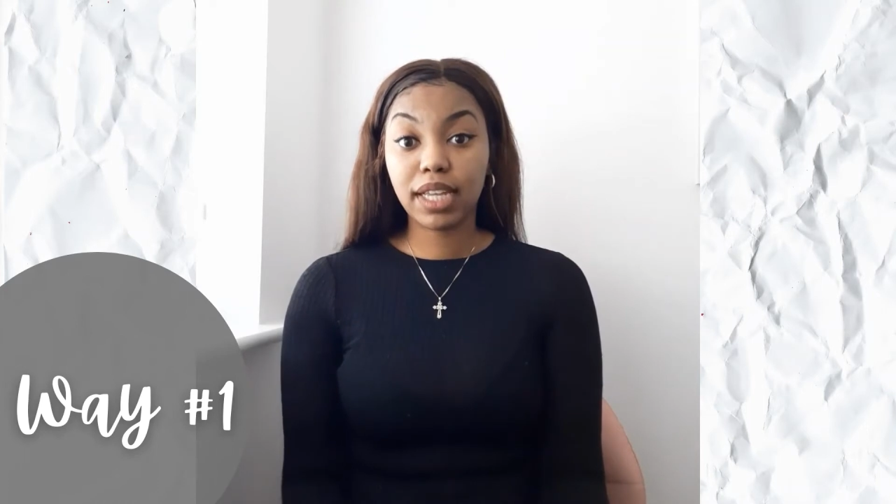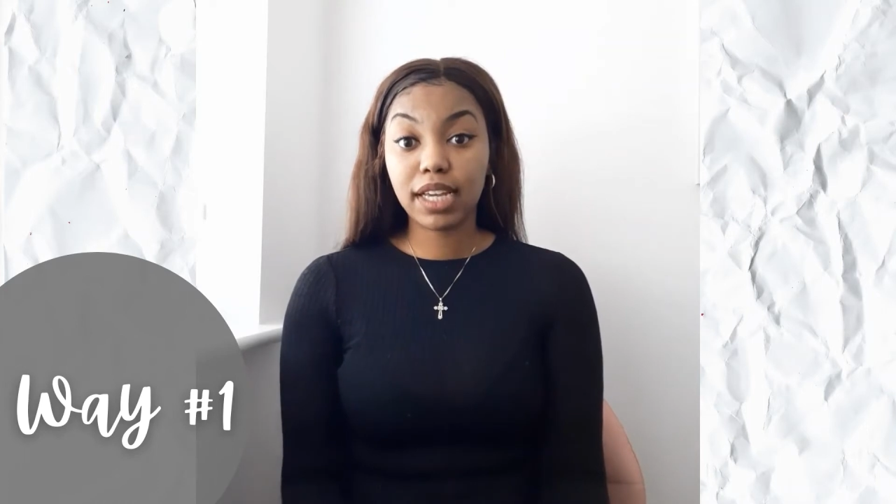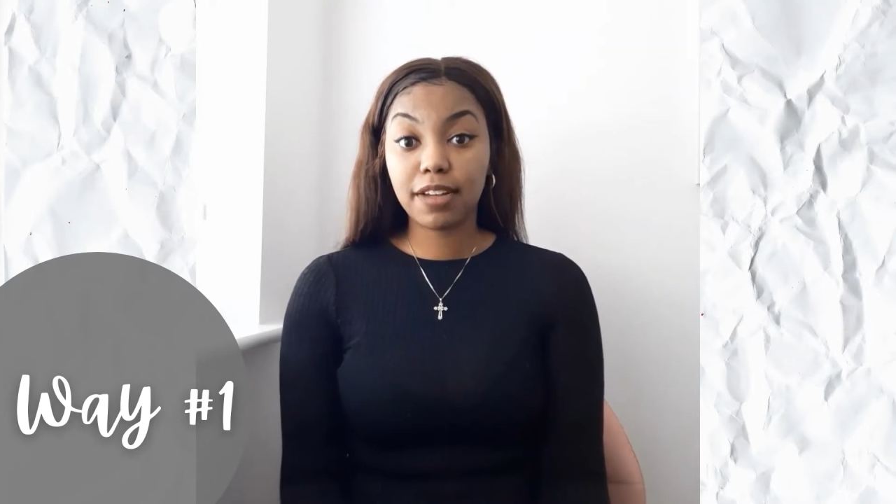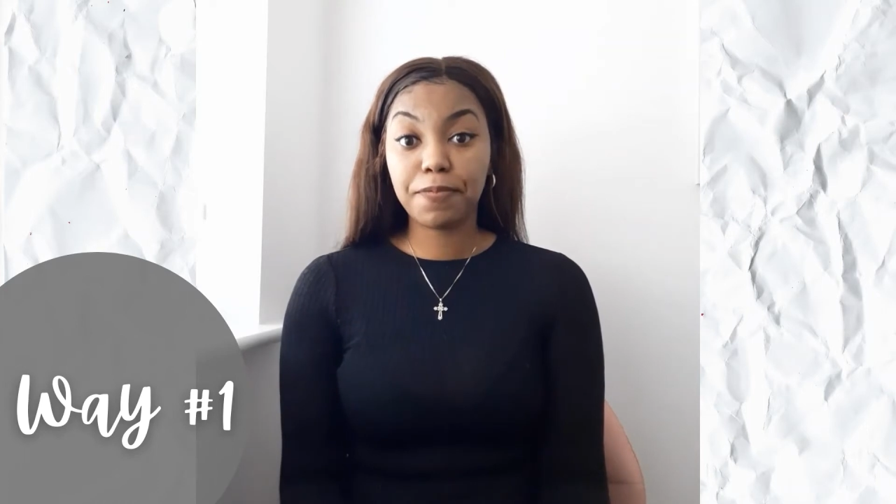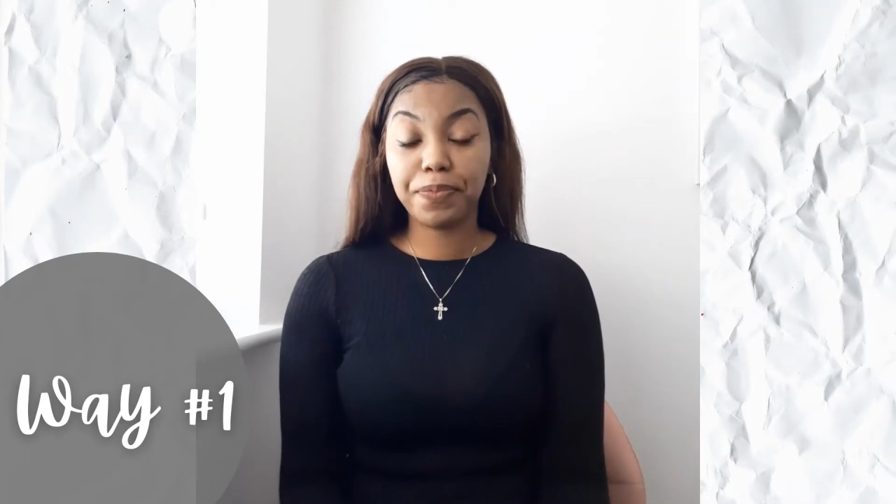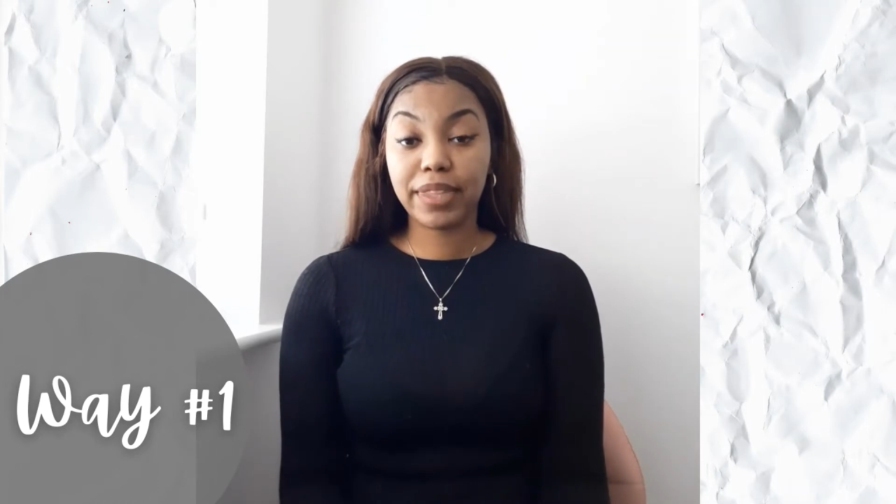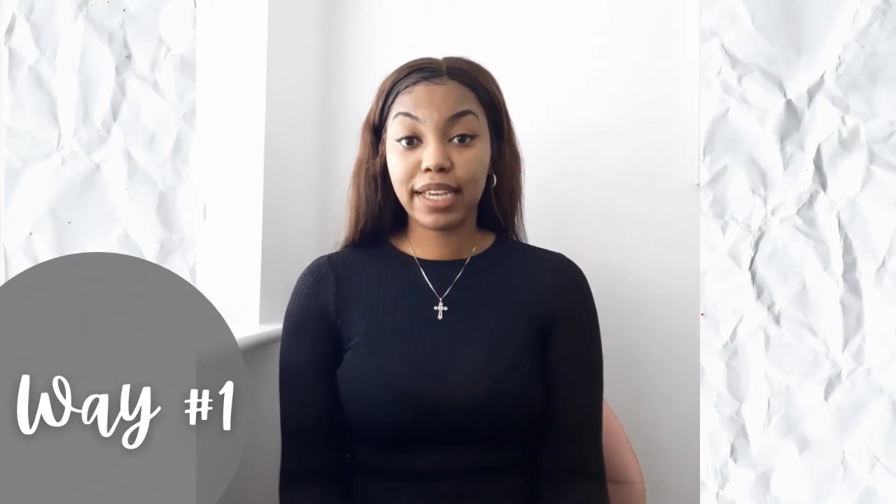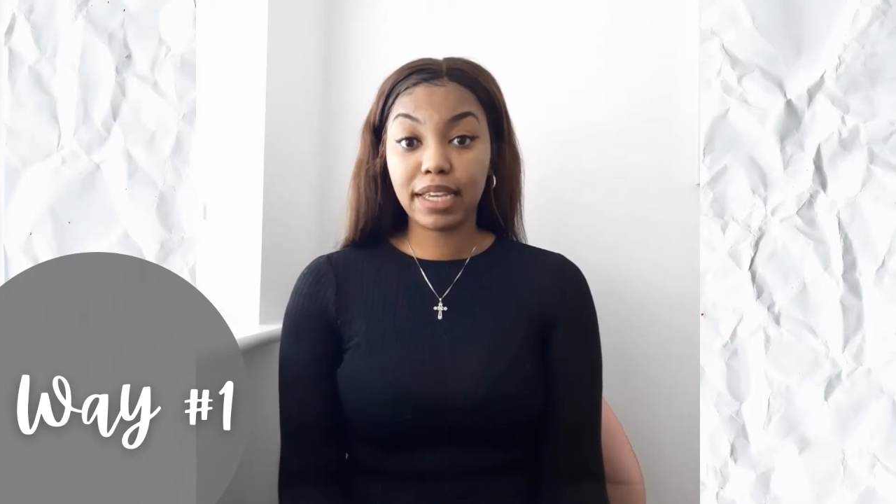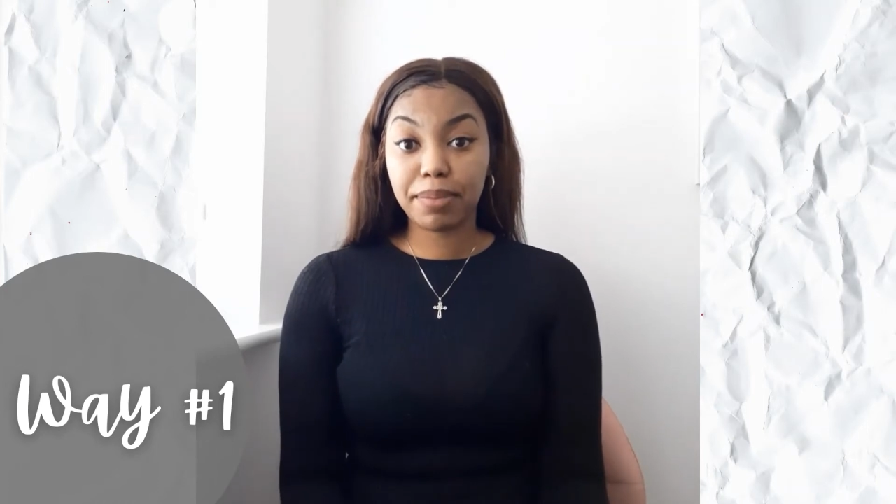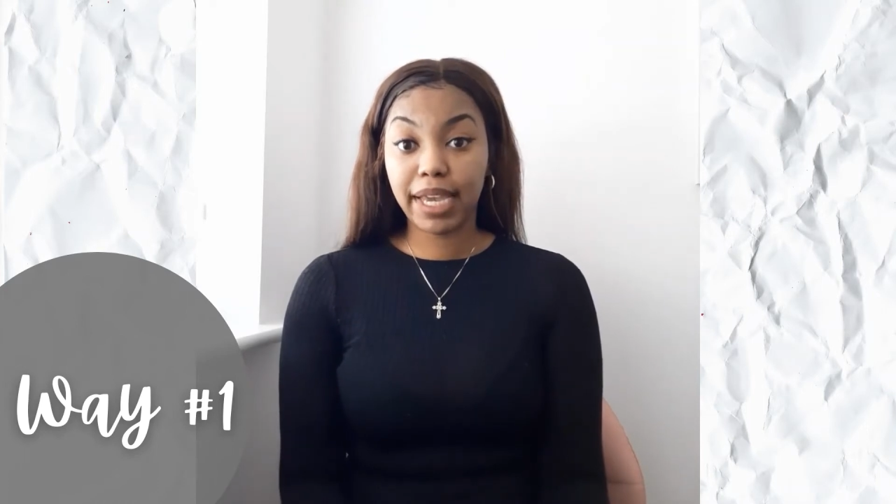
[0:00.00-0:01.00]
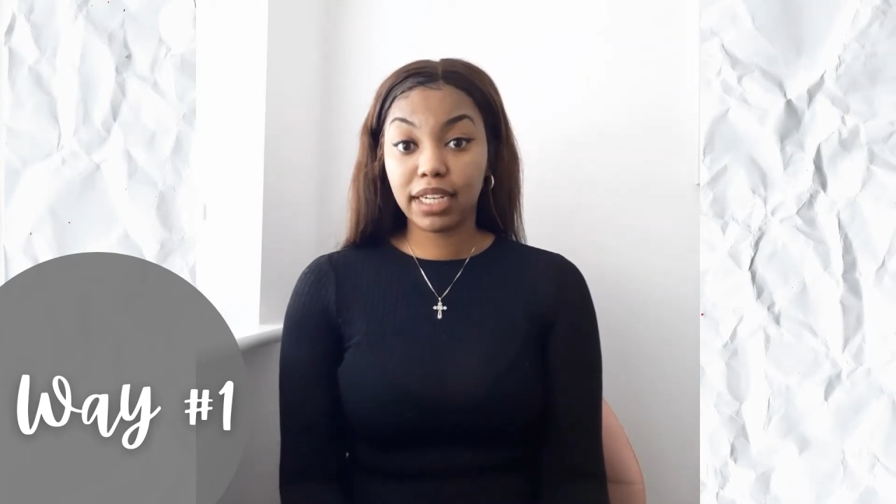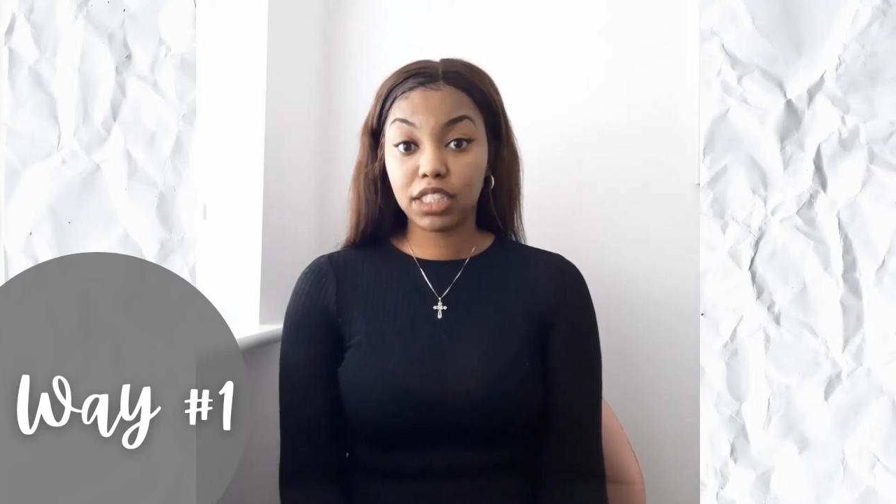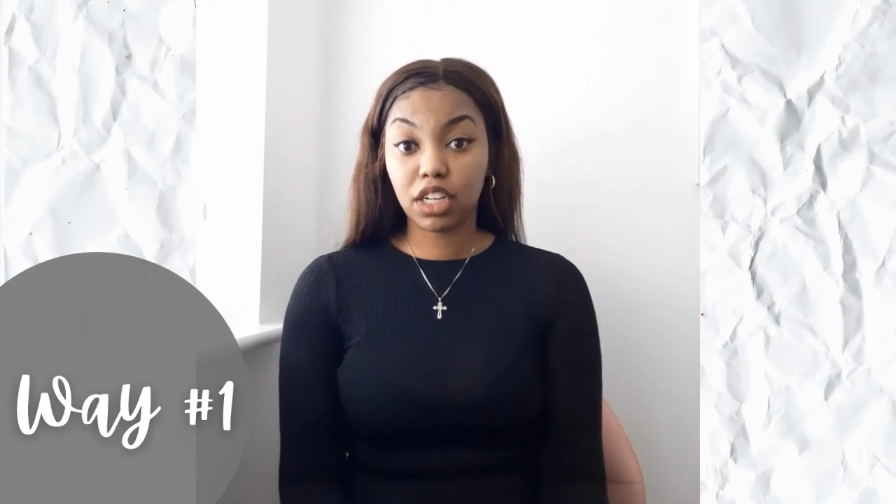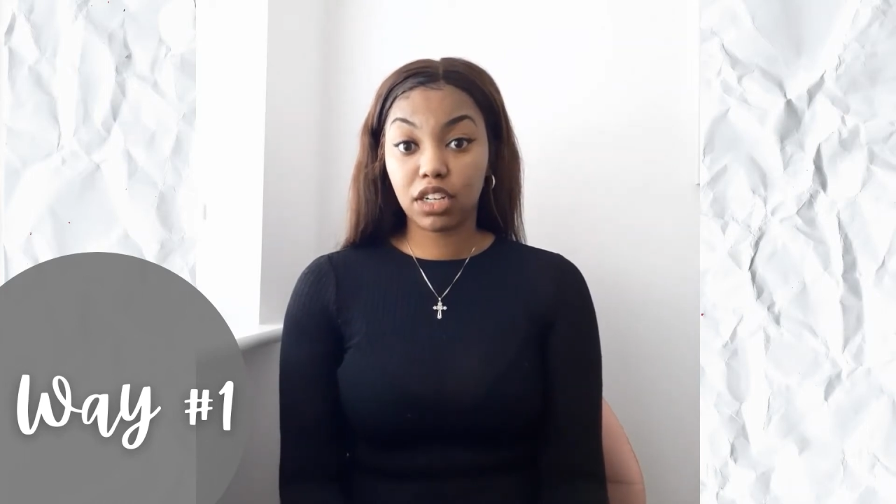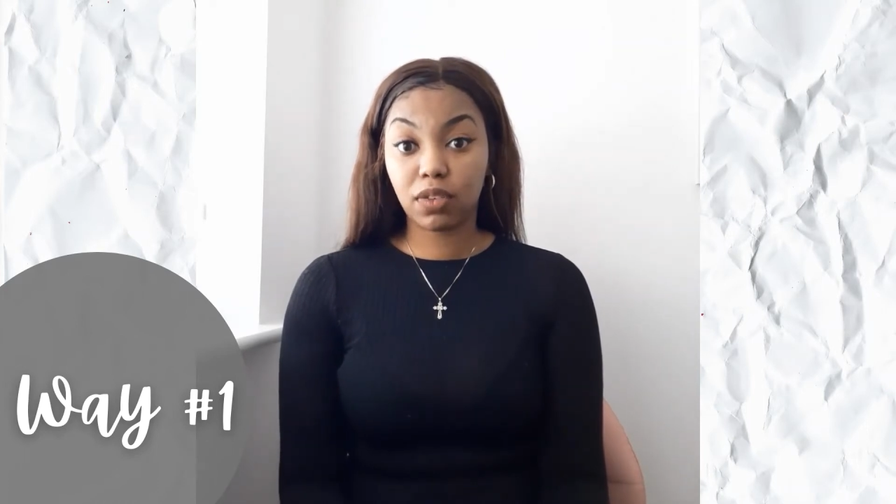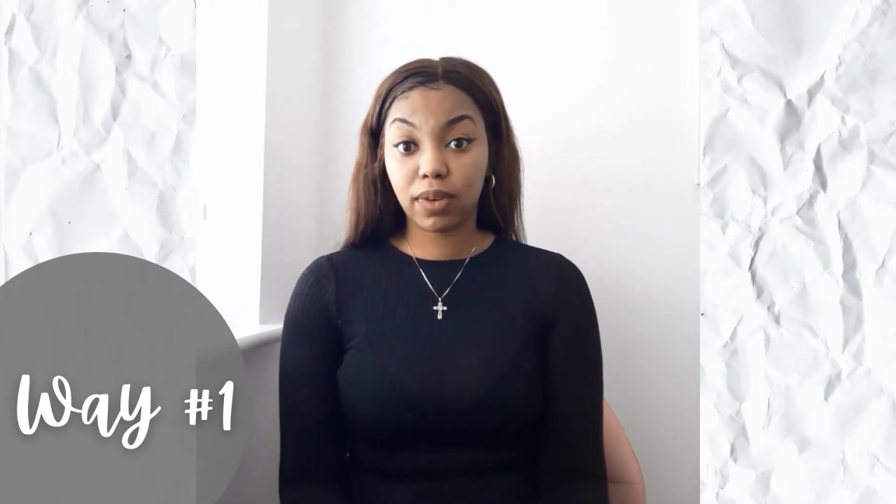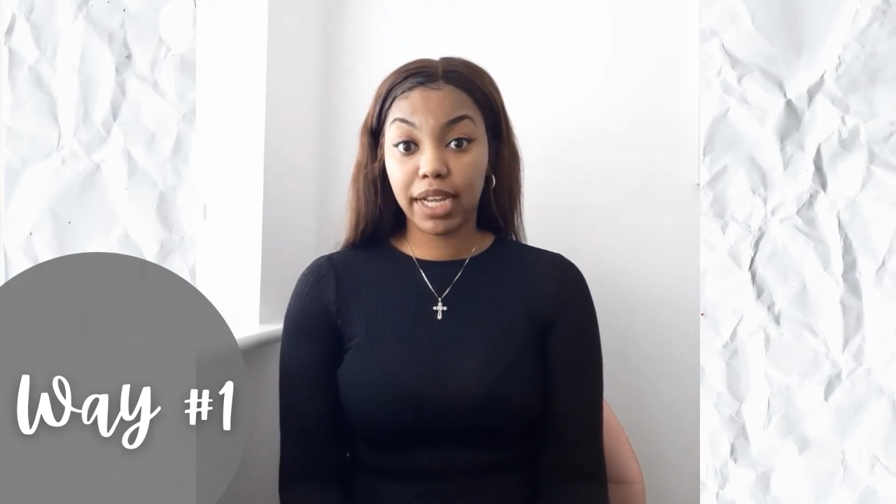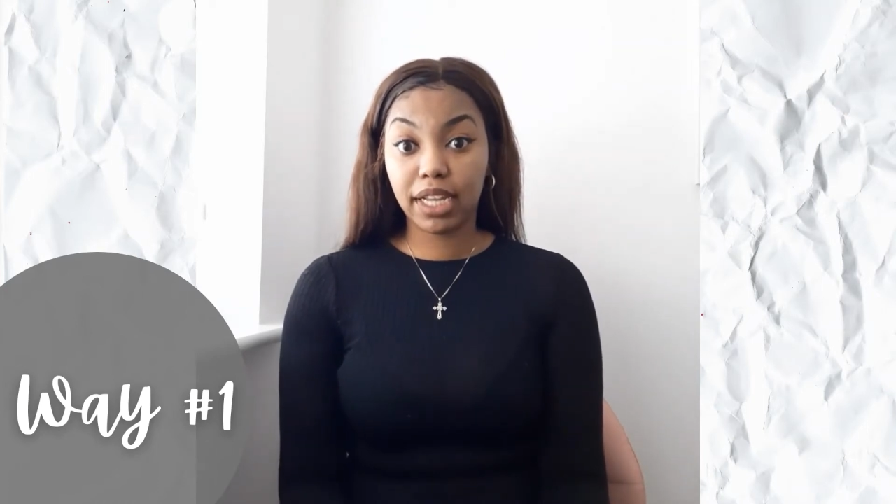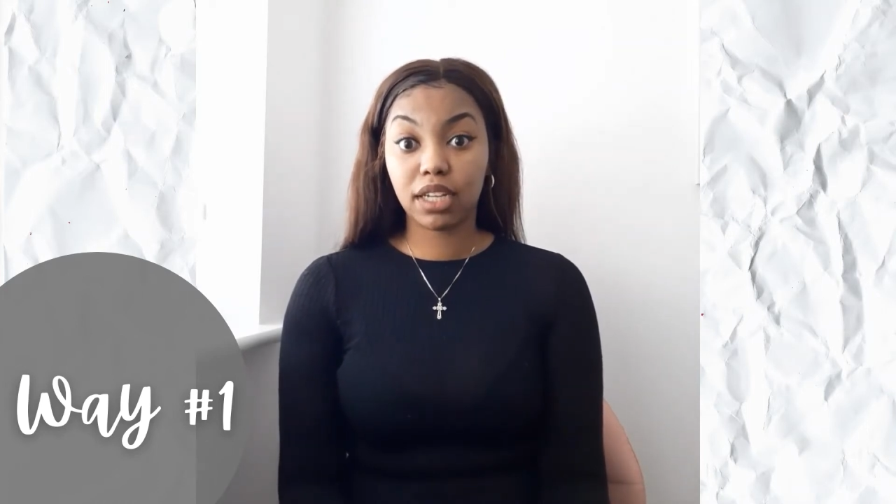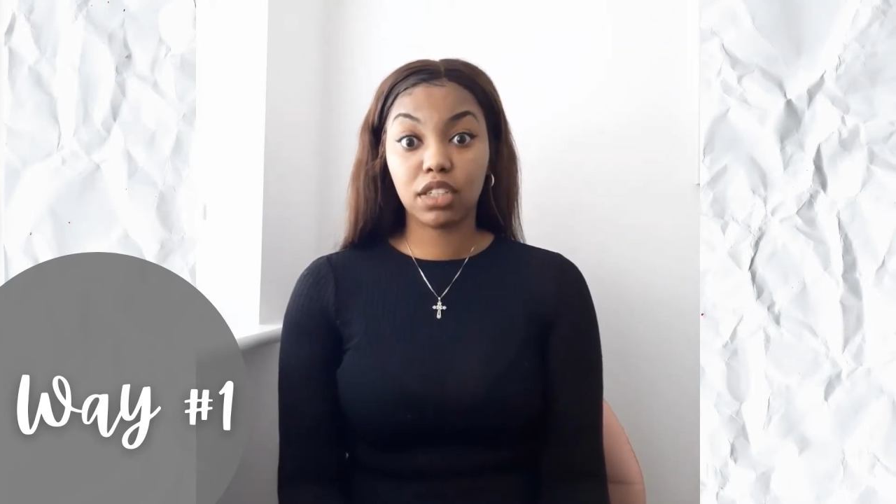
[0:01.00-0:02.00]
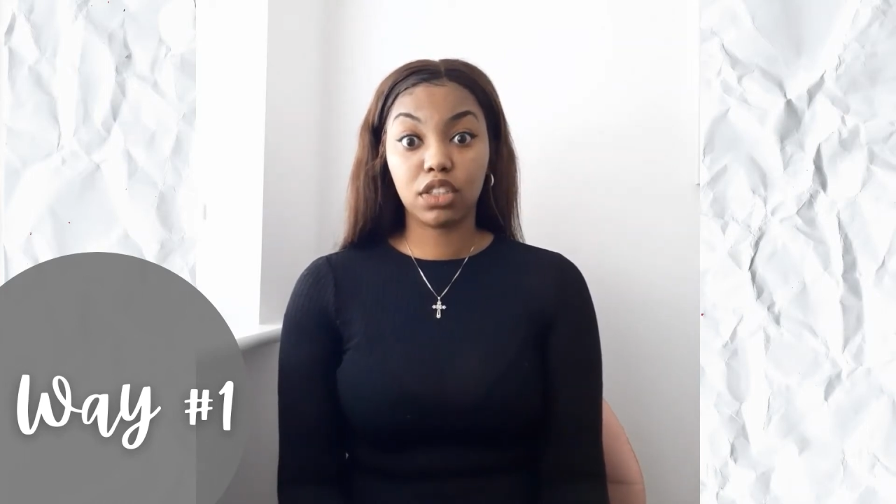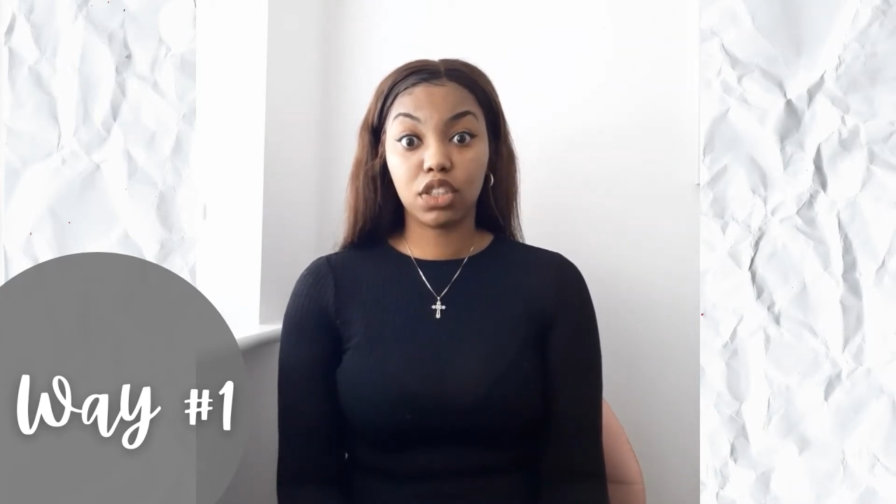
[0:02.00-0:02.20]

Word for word: for them, they get paid a certain rate